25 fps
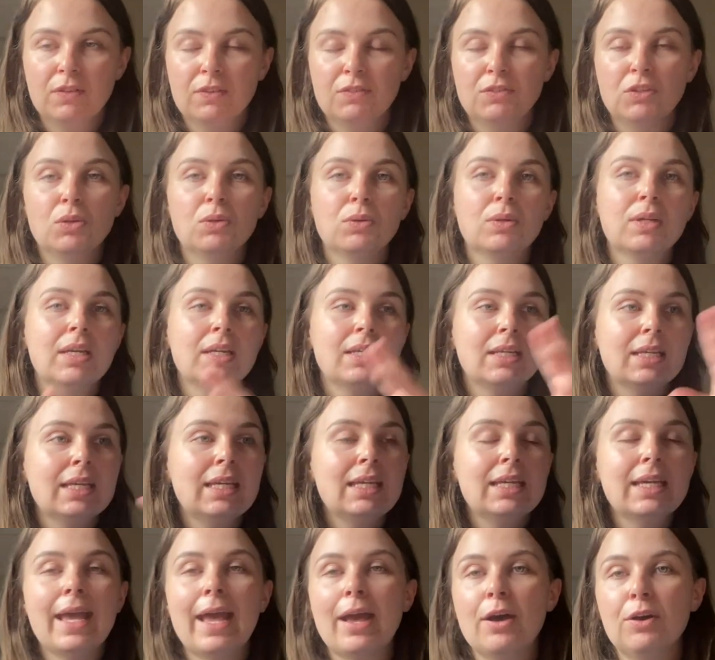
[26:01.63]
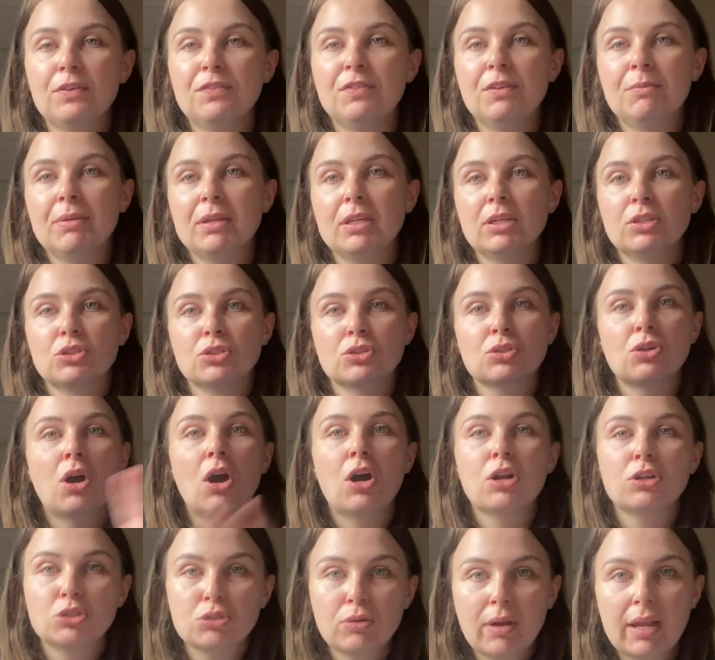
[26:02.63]
If you can eat healthy but you just
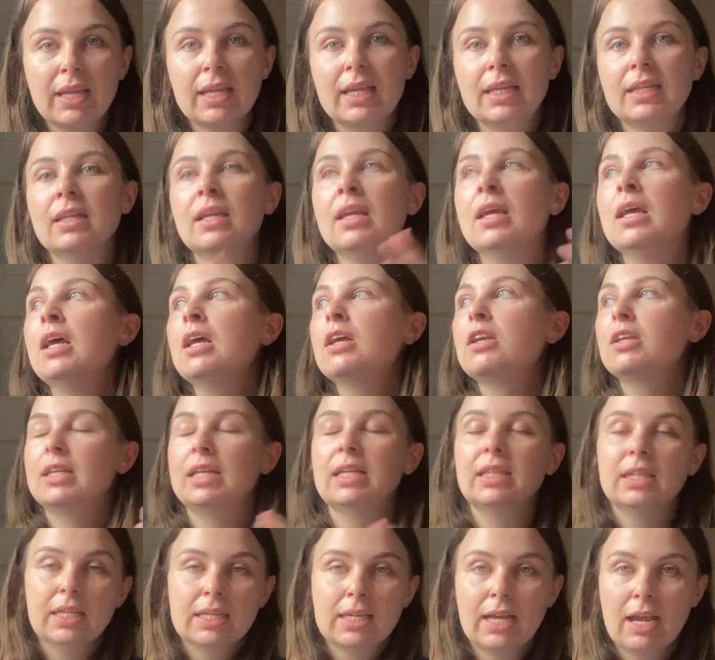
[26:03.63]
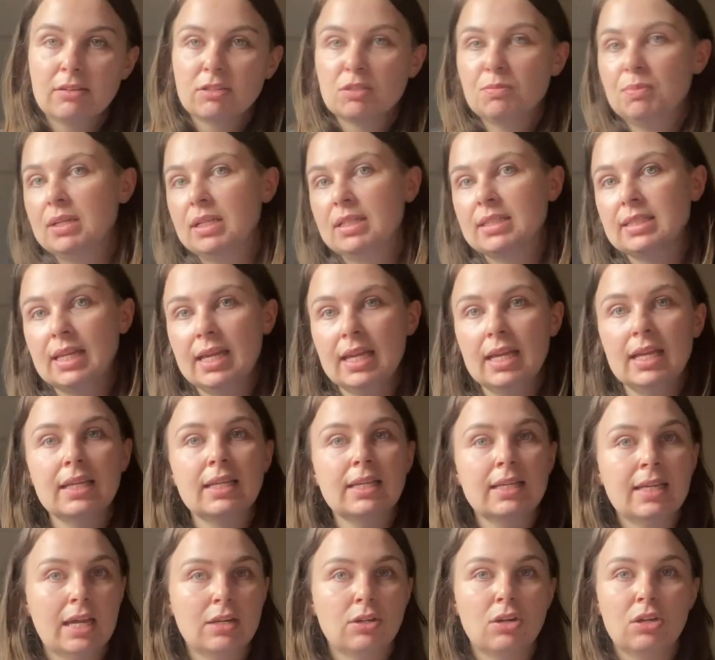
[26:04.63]
can't train, you need the accountability,
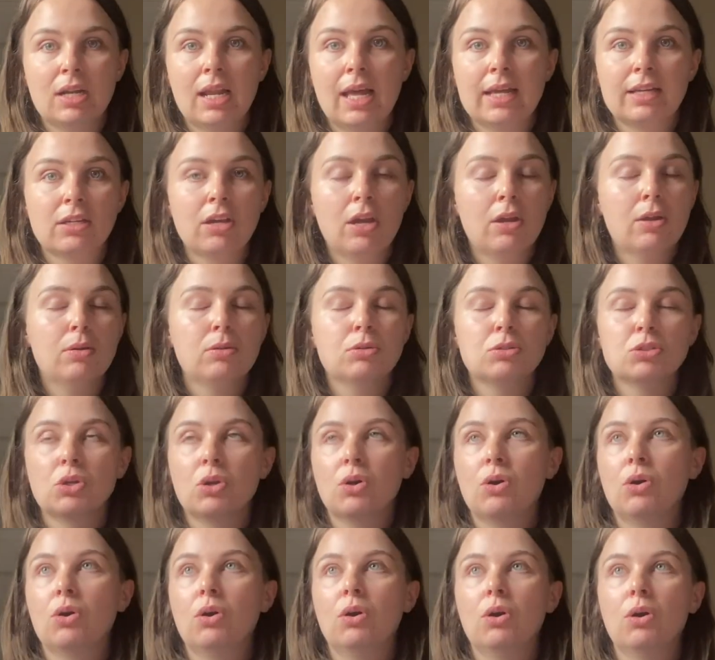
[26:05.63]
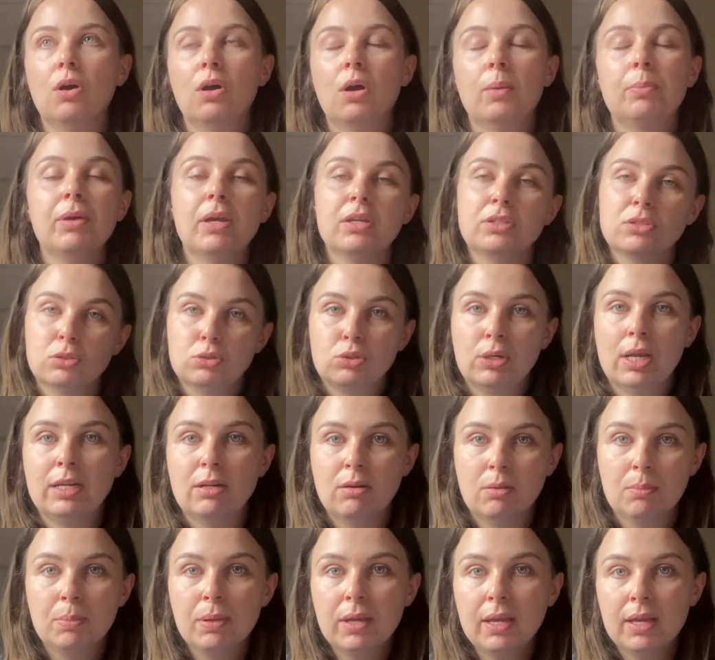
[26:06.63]
get an online coach or a personal trainer
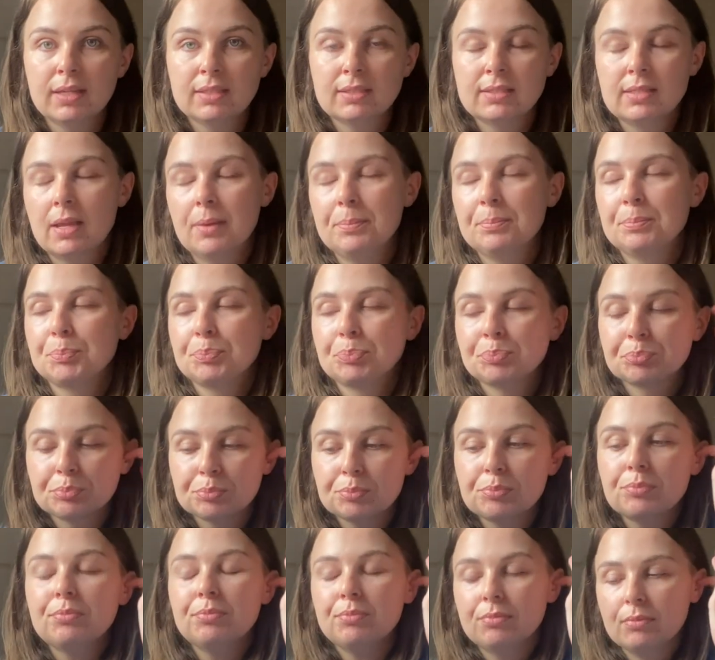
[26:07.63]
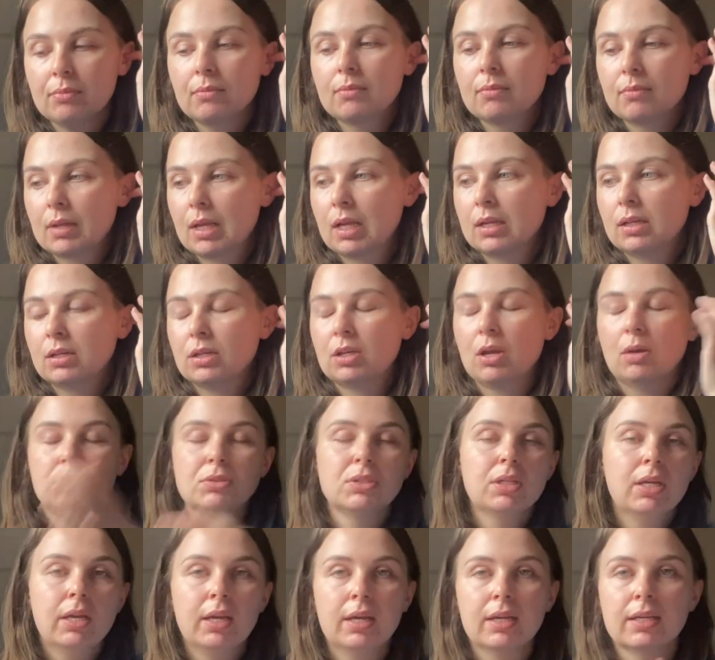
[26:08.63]
in person, go
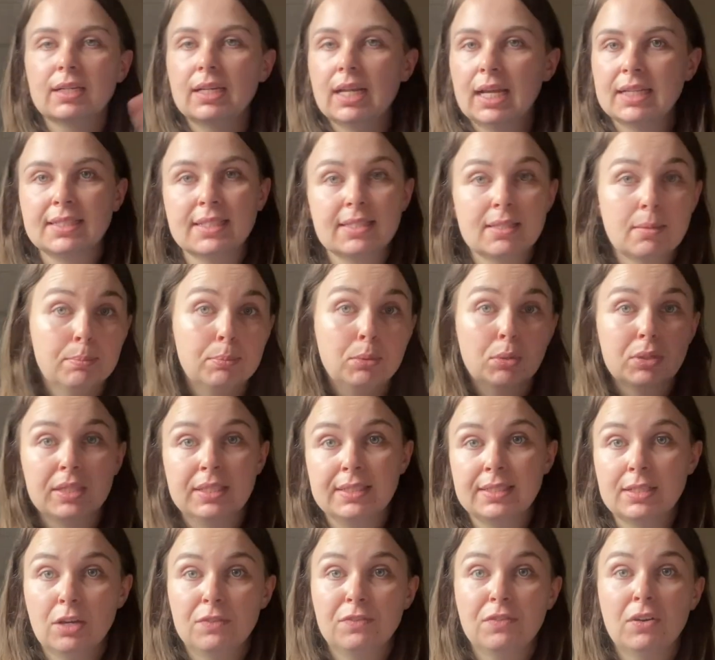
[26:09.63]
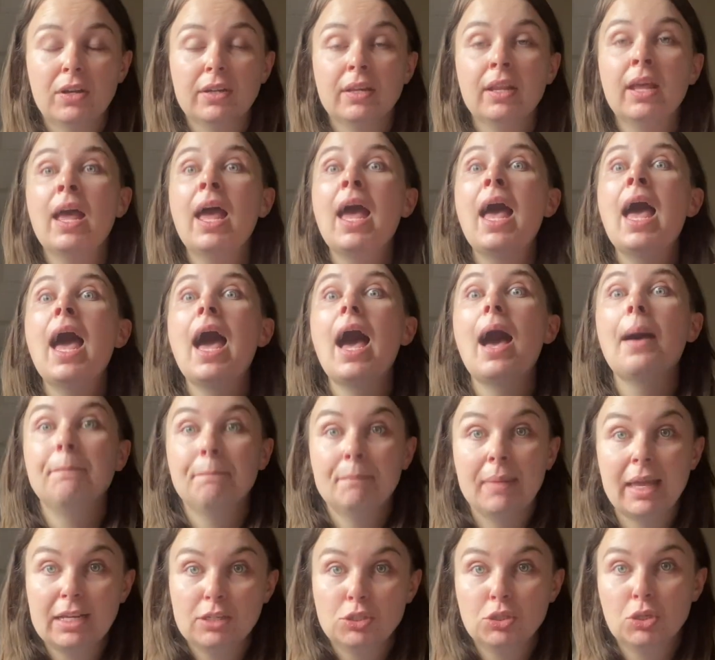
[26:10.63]
to classes and book yourself on and
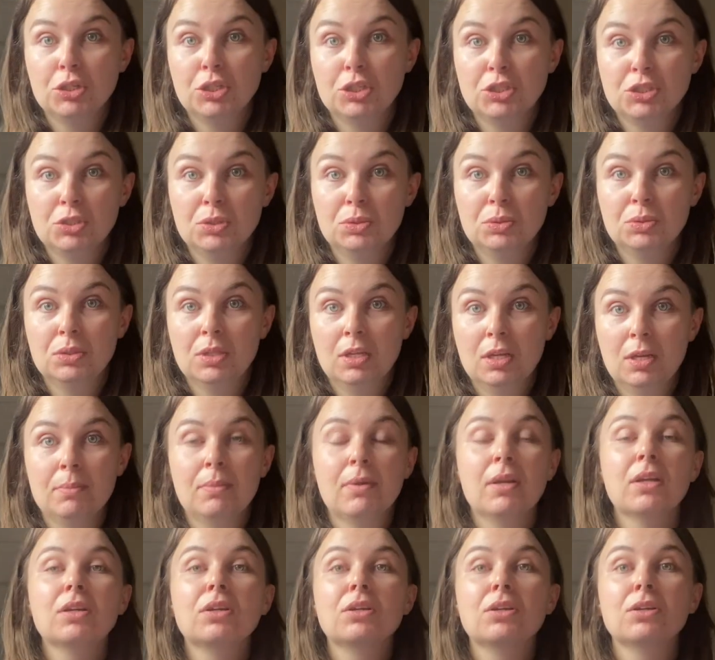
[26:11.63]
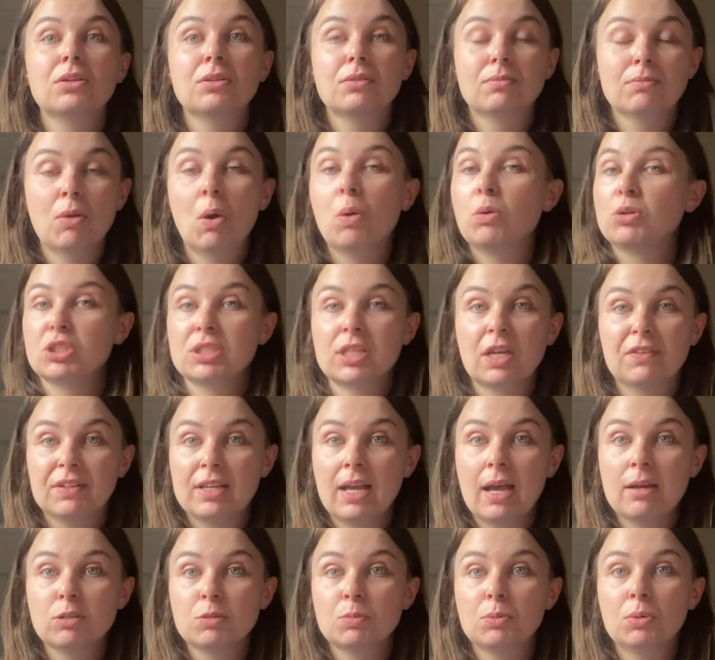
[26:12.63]
make sure you do them, hold yourself
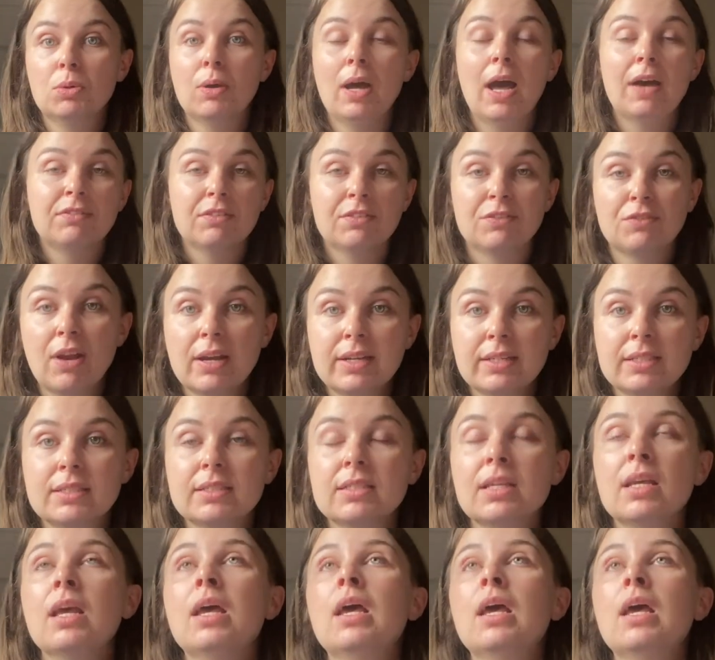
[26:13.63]
accountable, have a friend,